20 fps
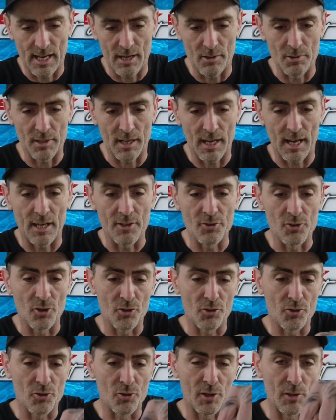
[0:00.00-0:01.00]
held it and
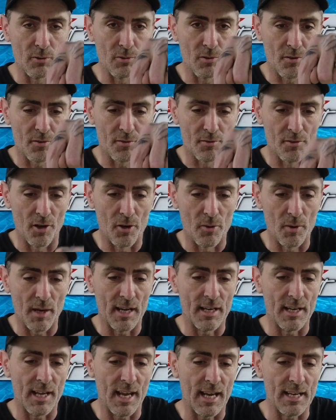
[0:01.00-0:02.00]
just drilled
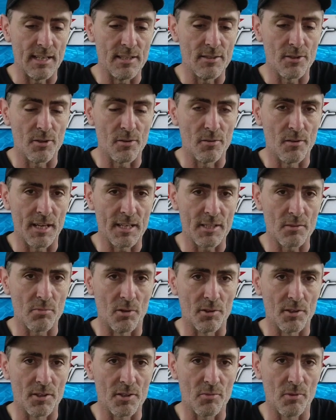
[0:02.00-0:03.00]
through and into
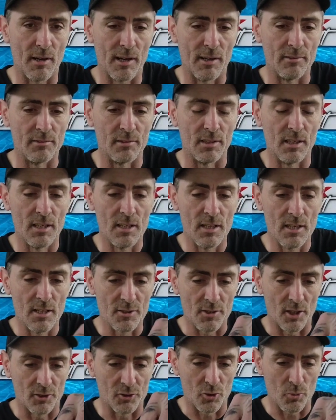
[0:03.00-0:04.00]
this one as well.
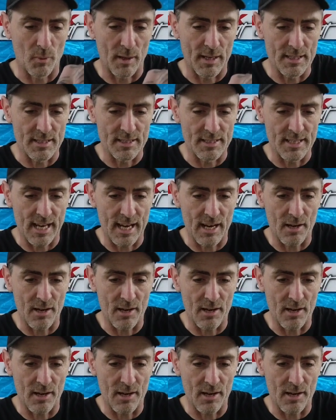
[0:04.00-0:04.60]
So I just went